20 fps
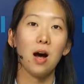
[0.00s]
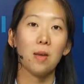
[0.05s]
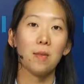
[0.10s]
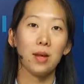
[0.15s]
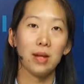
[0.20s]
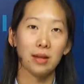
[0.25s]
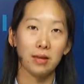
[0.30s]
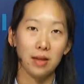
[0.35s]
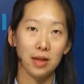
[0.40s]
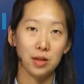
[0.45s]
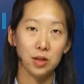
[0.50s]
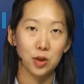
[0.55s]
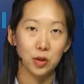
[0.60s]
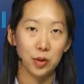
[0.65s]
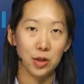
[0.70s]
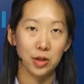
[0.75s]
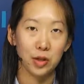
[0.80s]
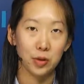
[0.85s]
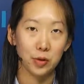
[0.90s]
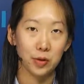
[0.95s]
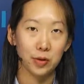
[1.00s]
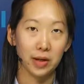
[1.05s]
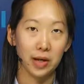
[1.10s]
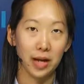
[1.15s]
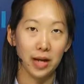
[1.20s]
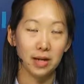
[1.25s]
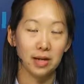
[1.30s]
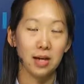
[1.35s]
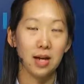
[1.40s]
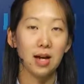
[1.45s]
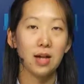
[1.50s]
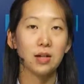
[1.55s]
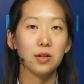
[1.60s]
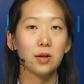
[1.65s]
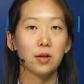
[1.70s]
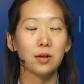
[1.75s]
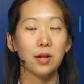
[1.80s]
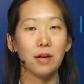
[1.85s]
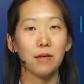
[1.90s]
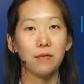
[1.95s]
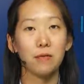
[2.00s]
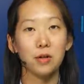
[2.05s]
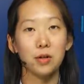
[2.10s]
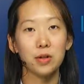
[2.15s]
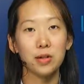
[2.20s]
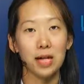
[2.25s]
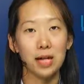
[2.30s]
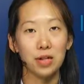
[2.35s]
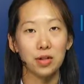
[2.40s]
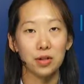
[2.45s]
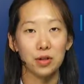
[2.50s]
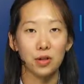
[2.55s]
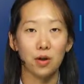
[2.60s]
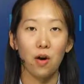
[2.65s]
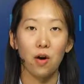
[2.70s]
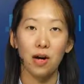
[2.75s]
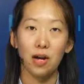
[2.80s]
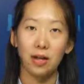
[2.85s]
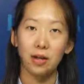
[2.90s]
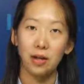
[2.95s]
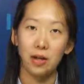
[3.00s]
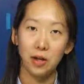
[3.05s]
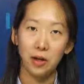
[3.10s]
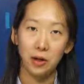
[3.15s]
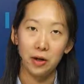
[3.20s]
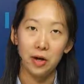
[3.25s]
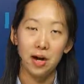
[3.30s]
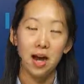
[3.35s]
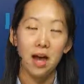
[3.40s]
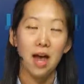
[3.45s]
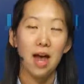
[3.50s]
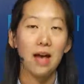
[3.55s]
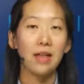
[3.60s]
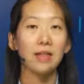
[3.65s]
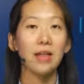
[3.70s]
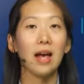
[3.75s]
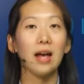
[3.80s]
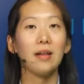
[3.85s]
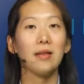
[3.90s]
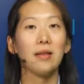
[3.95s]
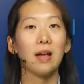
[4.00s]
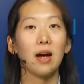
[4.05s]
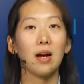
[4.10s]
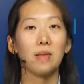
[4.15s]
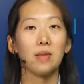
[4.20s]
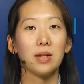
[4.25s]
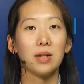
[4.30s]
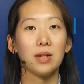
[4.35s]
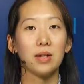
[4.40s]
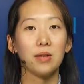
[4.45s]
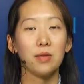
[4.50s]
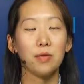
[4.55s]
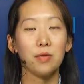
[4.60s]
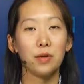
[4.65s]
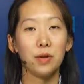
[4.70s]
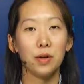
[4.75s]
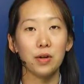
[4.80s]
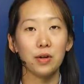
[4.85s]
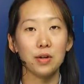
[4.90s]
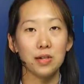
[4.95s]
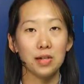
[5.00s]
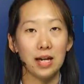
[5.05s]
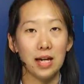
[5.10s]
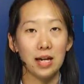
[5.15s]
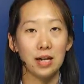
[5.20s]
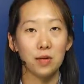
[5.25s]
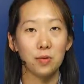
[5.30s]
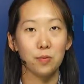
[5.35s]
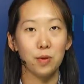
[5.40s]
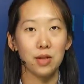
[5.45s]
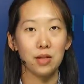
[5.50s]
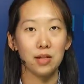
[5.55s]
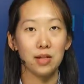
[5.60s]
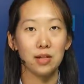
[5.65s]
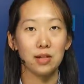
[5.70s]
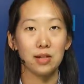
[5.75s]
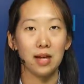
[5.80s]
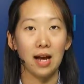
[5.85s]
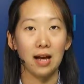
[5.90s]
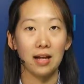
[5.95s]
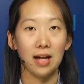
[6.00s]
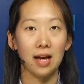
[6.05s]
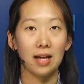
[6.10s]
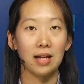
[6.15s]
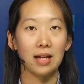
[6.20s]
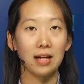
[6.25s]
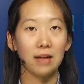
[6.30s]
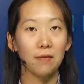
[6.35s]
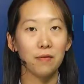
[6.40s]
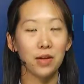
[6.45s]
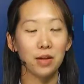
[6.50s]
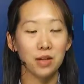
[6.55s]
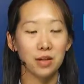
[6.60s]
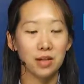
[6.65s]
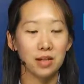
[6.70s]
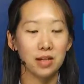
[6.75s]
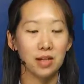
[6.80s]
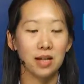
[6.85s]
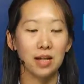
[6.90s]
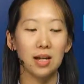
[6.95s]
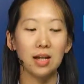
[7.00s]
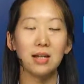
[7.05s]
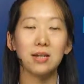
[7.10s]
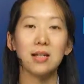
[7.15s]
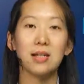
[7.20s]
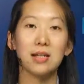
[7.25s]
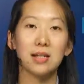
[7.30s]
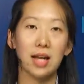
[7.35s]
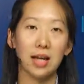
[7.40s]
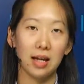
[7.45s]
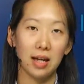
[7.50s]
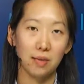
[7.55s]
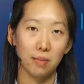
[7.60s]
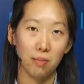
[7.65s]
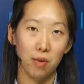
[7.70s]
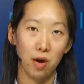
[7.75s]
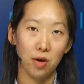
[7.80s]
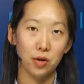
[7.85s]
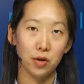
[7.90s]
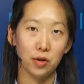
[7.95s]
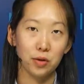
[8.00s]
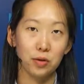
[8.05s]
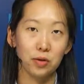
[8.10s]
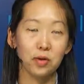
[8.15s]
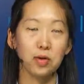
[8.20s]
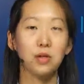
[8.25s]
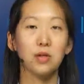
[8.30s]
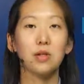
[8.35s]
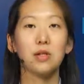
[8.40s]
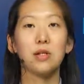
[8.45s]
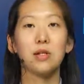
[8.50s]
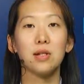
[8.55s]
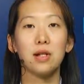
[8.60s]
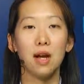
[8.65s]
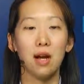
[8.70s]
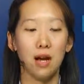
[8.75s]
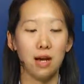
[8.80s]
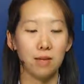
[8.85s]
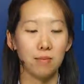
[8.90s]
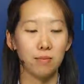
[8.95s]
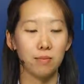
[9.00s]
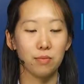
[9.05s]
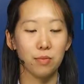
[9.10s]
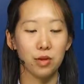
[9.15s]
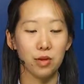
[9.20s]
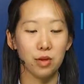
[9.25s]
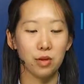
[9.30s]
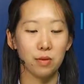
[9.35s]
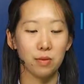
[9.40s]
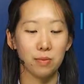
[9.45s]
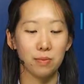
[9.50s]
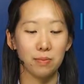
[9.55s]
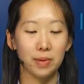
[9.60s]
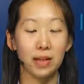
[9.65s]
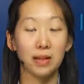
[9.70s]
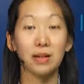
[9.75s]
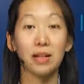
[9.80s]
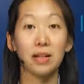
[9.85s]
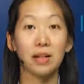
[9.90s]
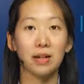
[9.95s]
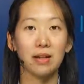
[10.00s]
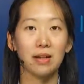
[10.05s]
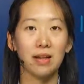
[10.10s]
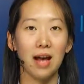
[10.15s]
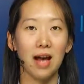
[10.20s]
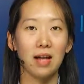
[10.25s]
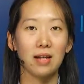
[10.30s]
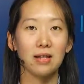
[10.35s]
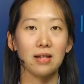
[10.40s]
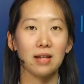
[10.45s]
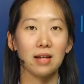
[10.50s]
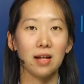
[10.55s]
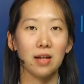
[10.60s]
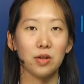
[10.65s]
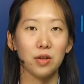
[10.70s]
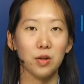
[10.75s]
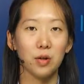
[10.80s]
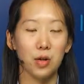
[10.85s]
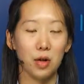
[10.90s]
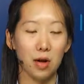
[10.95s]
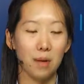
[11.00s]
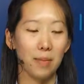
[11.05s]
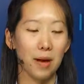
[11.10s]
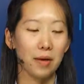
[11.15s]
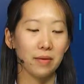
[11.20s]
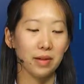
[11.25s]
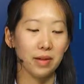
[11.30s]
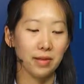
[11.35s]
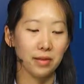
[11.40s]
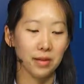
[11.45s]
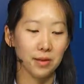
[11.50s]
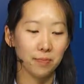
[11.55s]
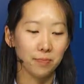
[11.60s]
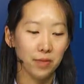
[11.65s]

in this trainer toolkit. So the first stages are in here. And then the third stage, which is gaining efficiency, is the second module. So just to be clear that you know about this.